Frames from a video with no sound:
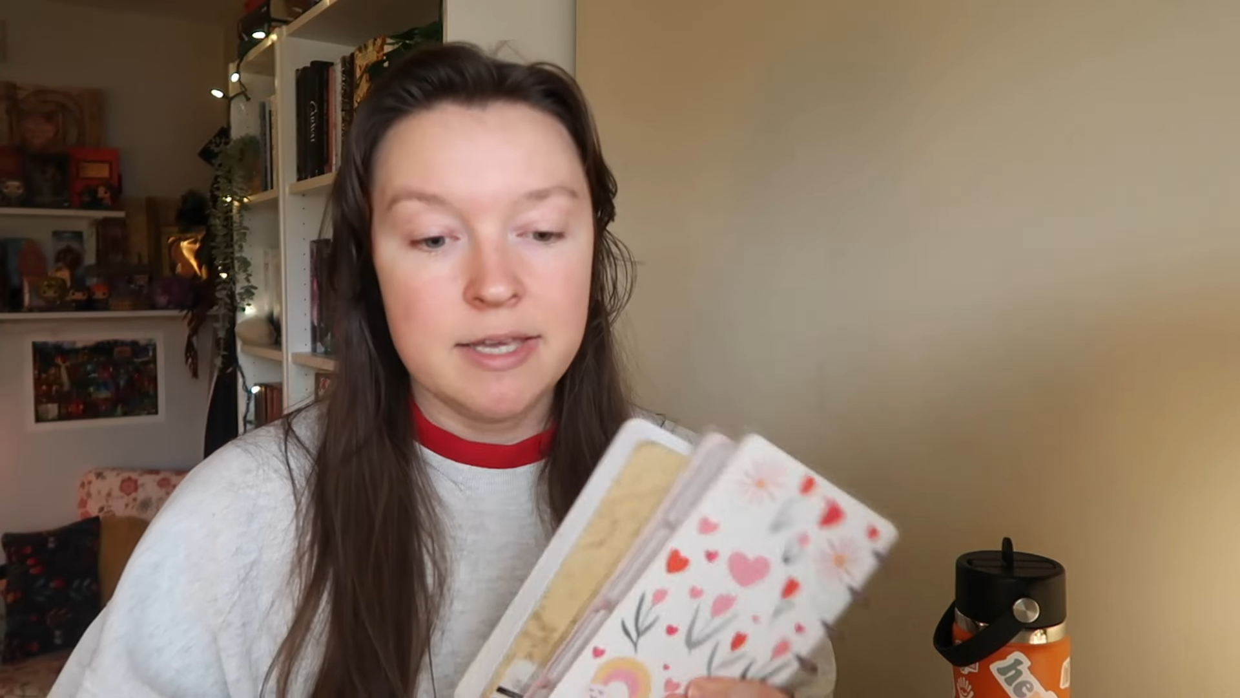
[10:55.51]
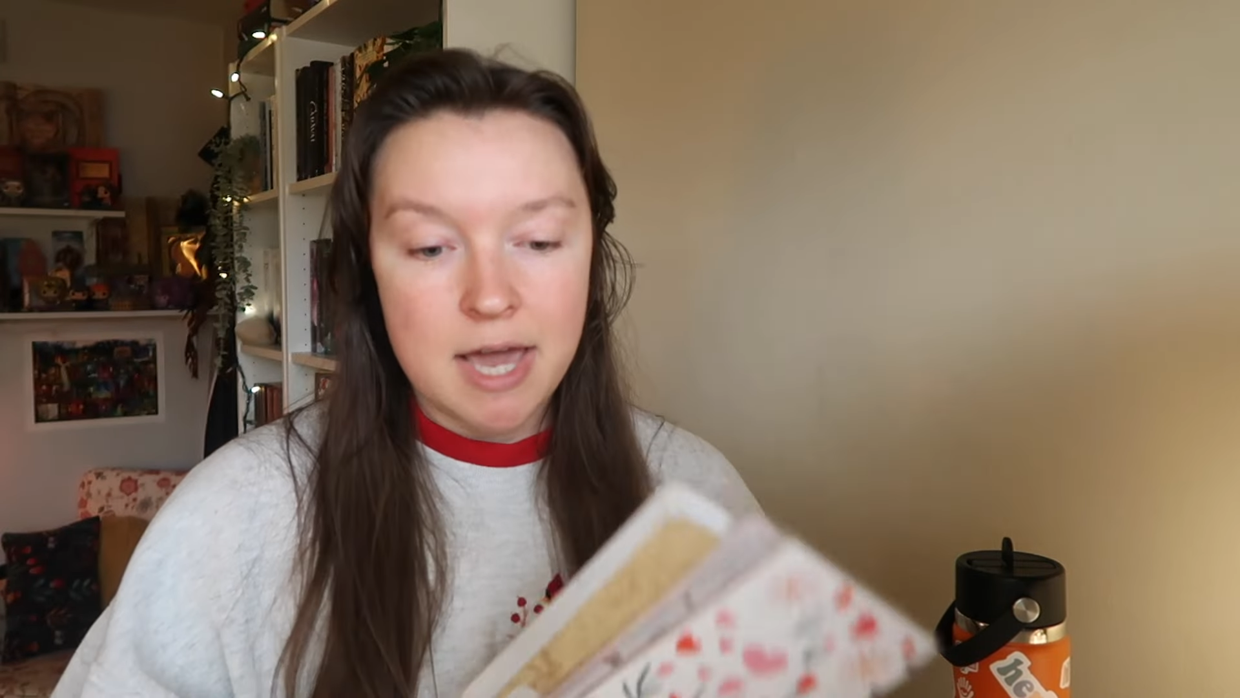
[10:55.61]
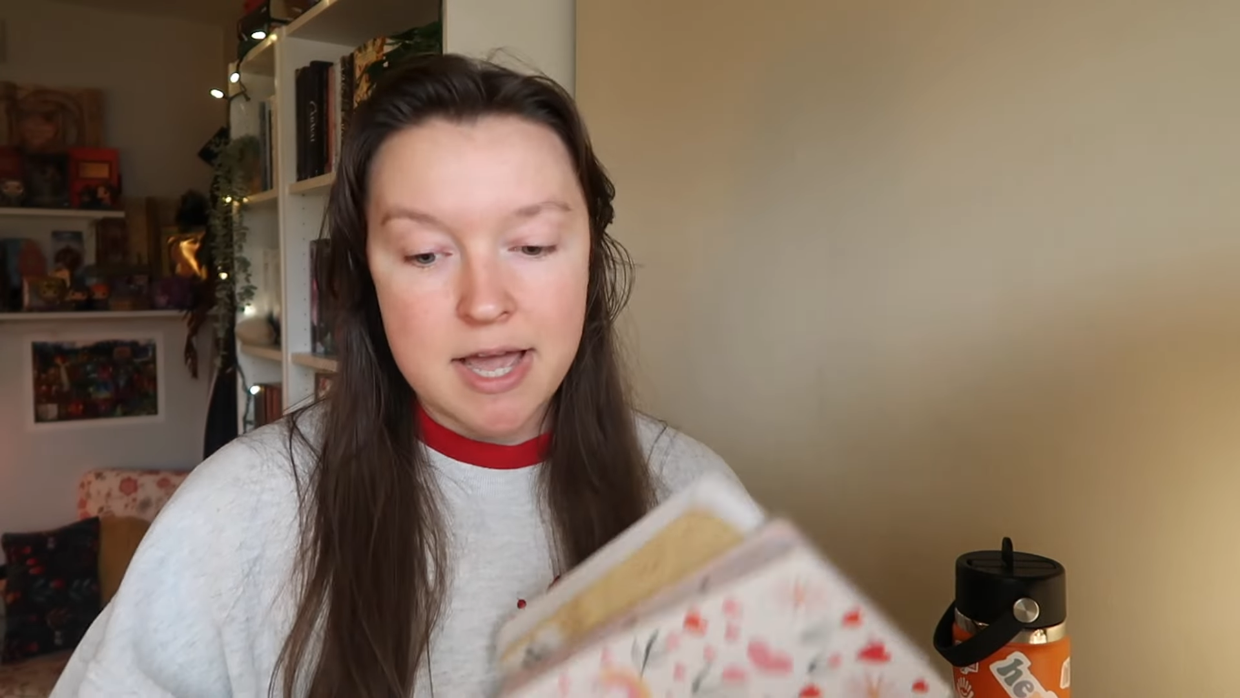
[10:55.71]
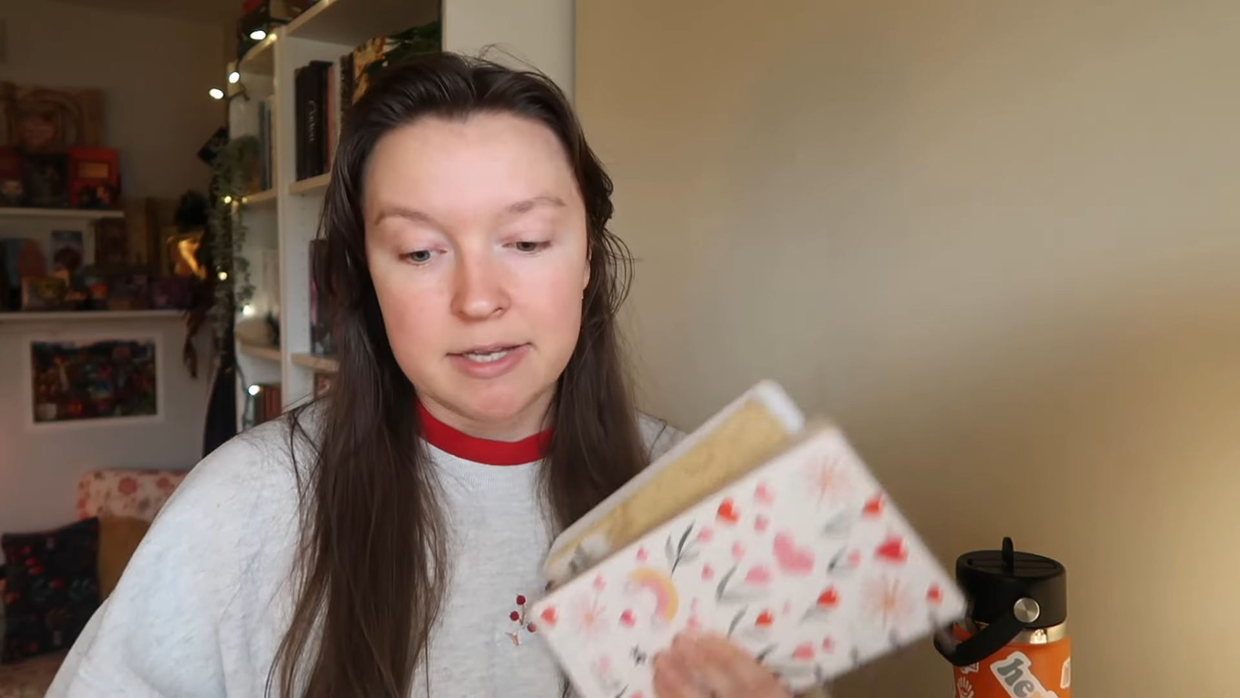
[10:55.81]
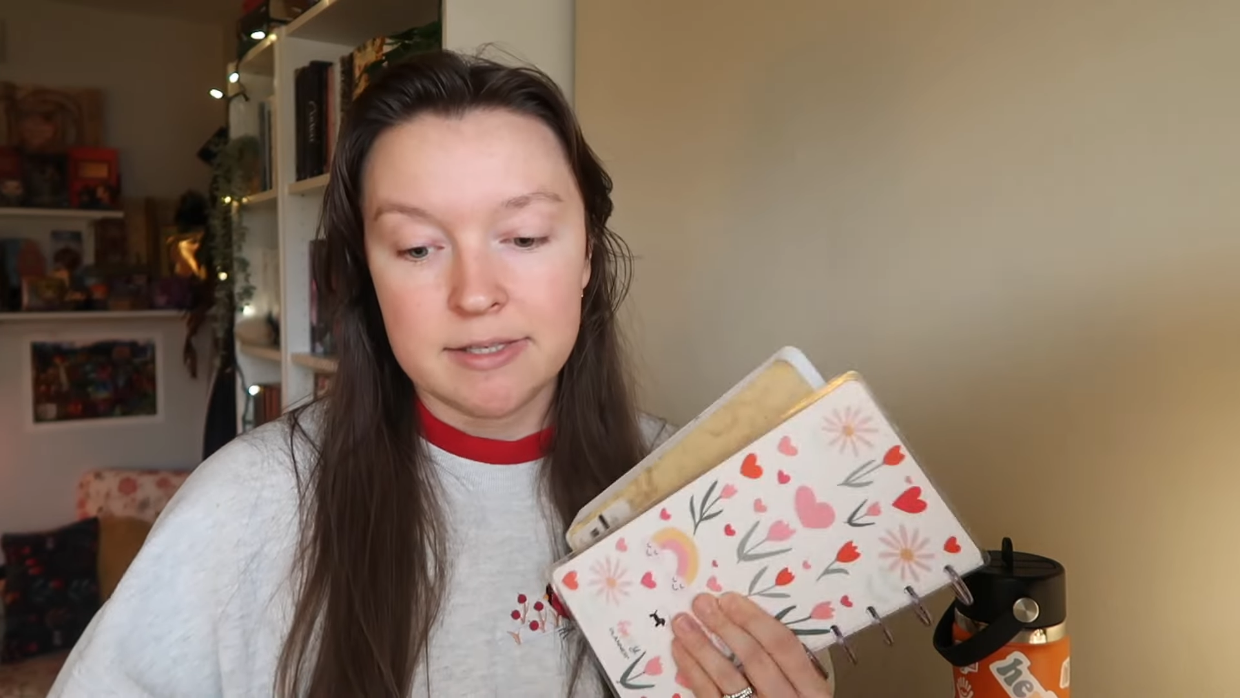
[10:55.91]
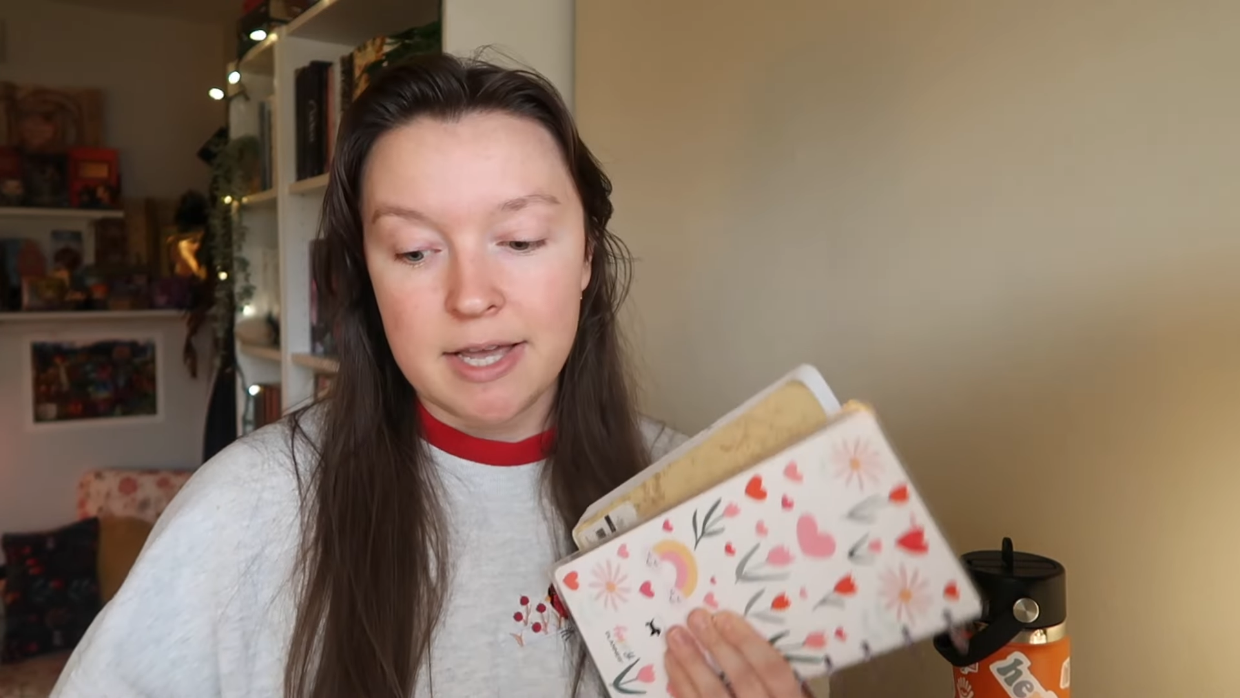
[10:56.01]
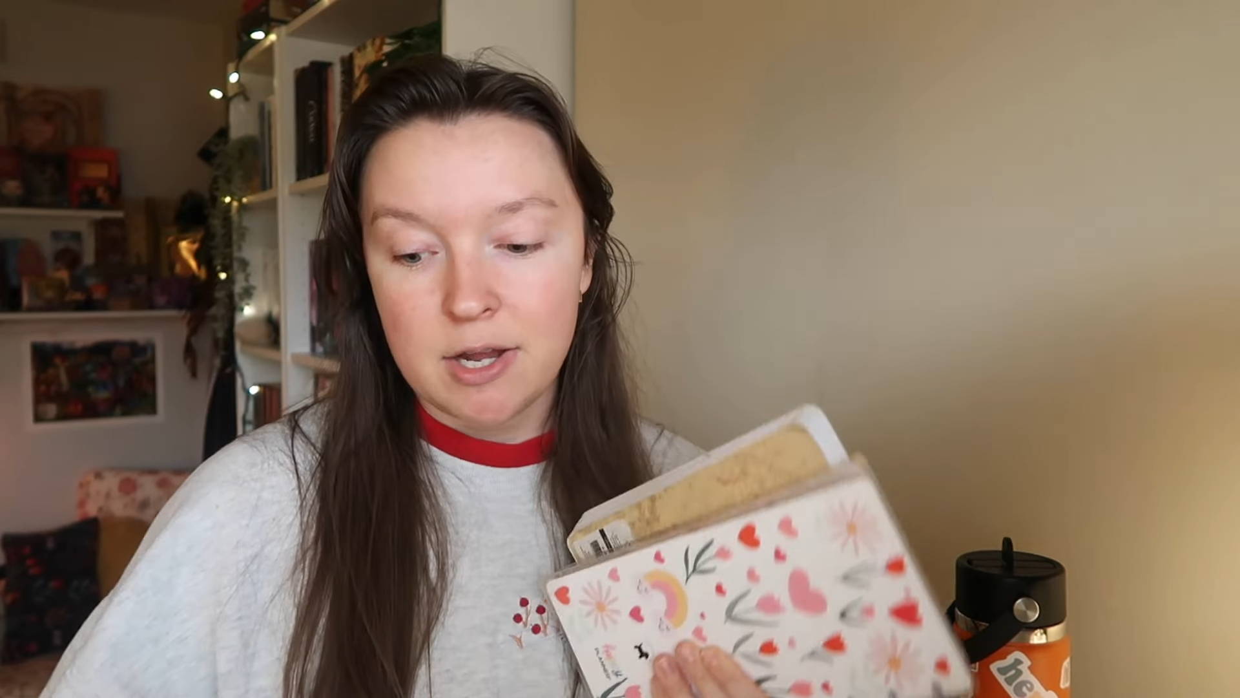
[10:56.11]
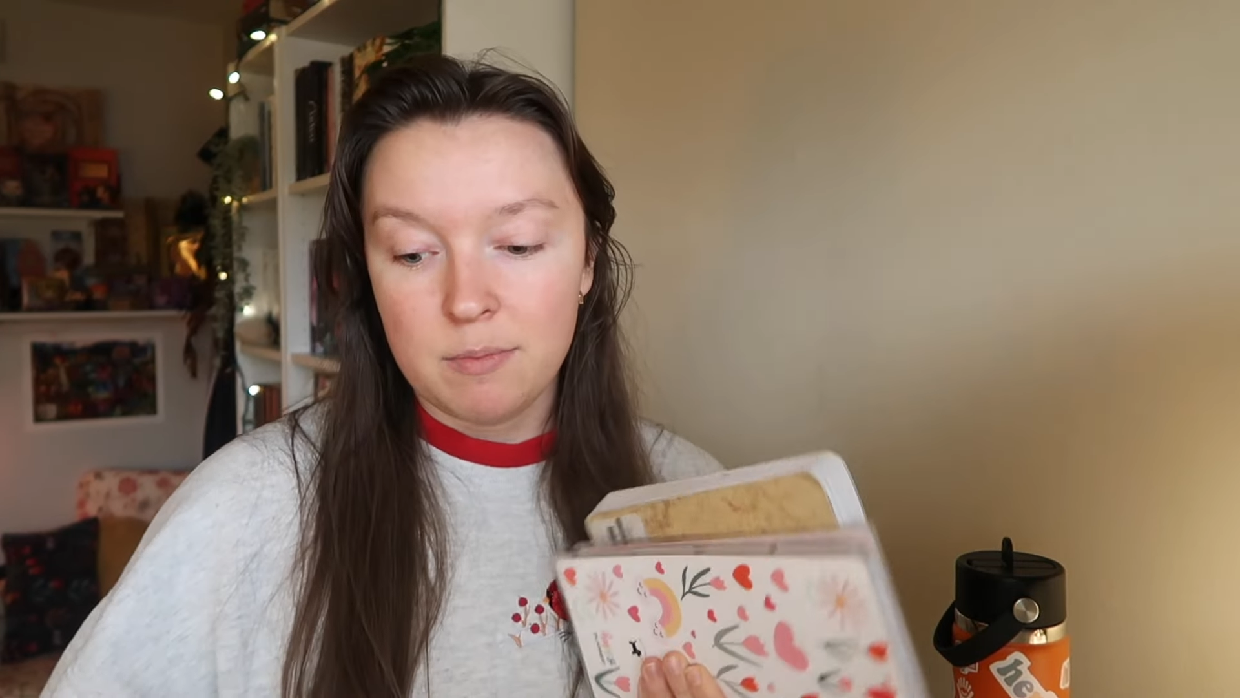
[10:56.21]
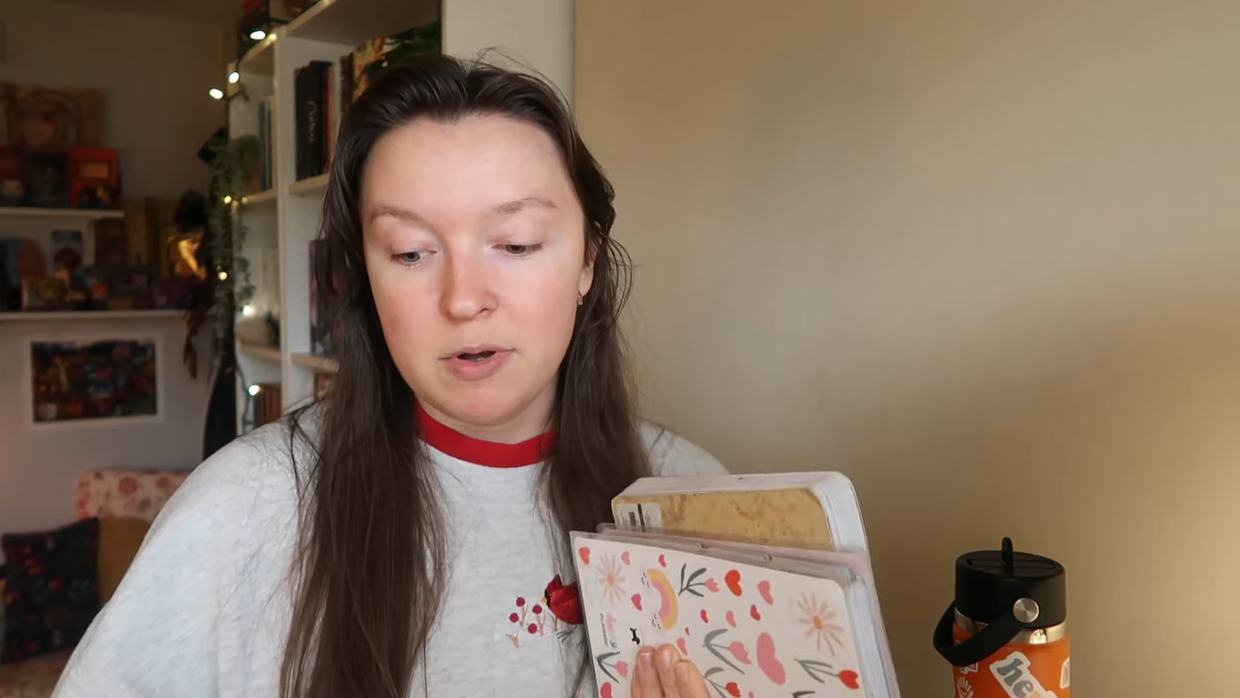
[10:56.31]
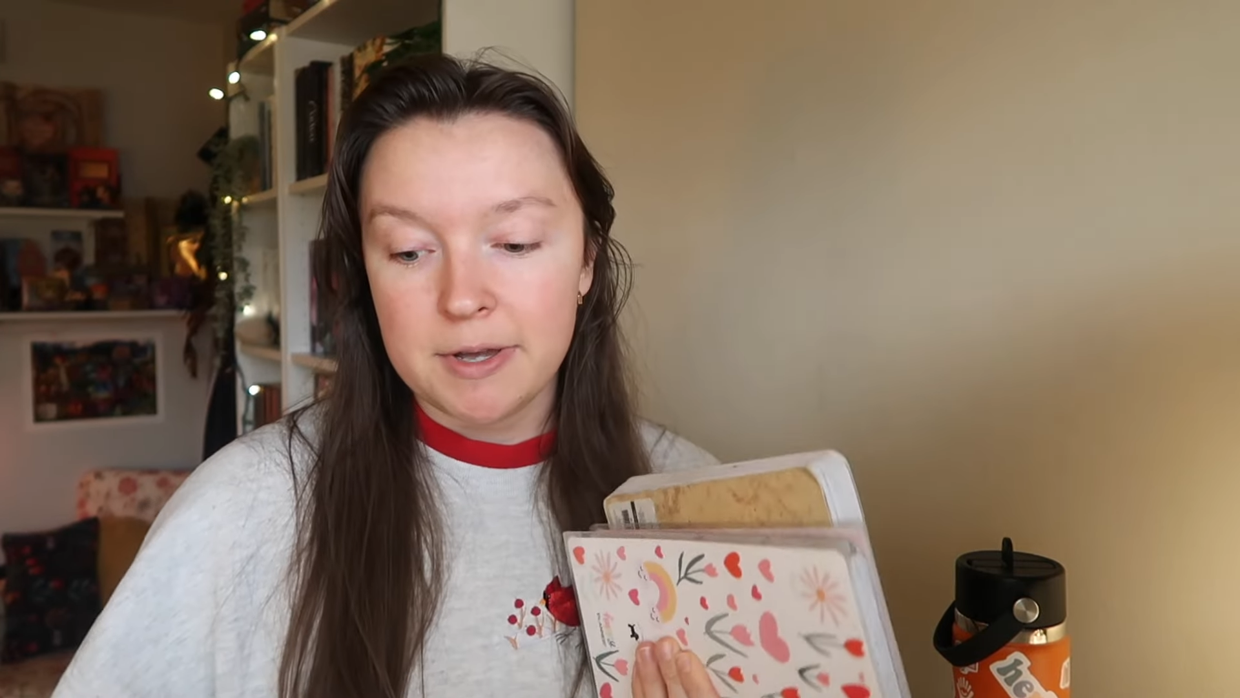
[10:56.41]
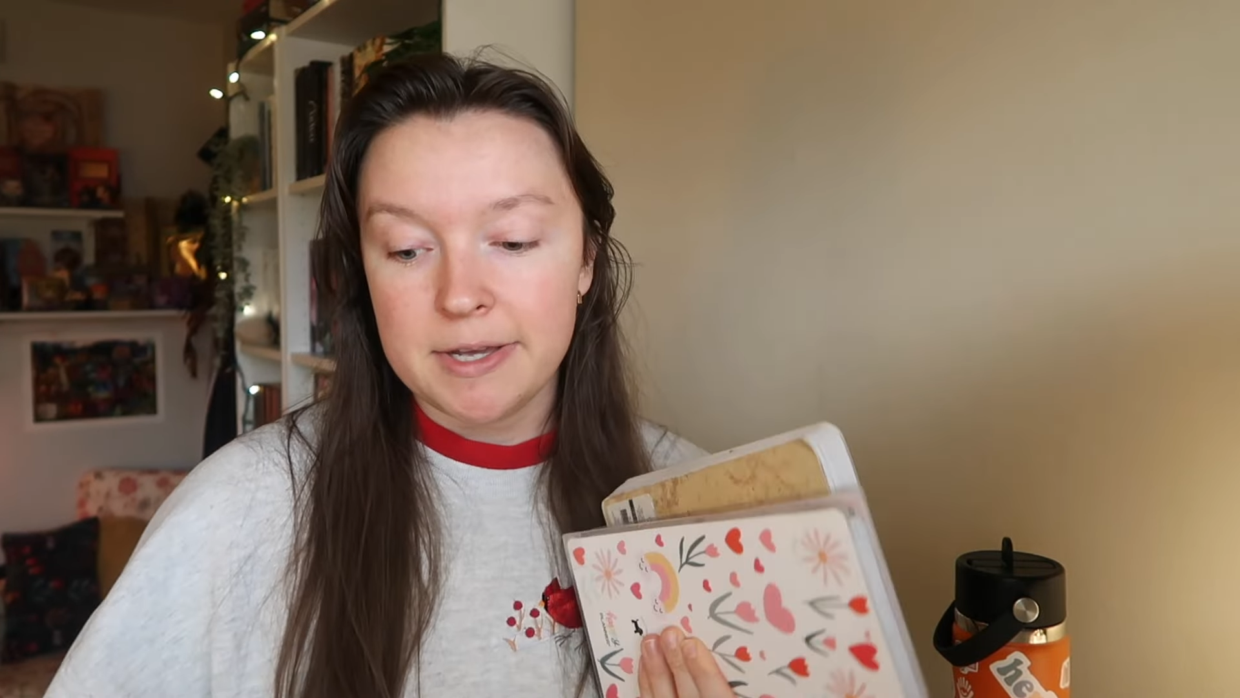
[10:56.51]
case that your book